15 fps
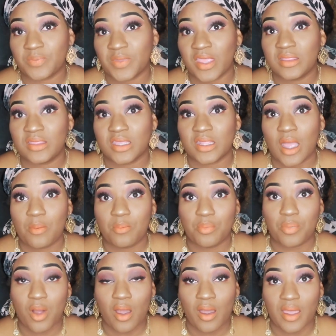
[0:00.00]
and then I
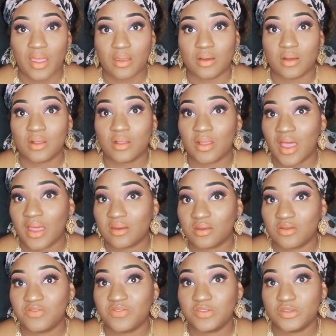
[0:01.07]
bought a lot
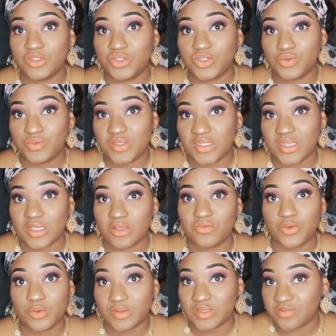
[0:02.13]
of juicing
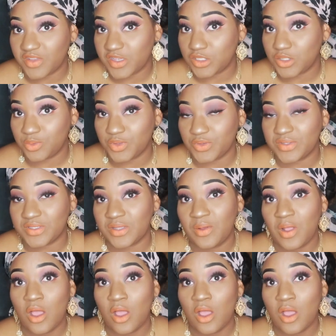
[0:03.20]
fruits and vegetables.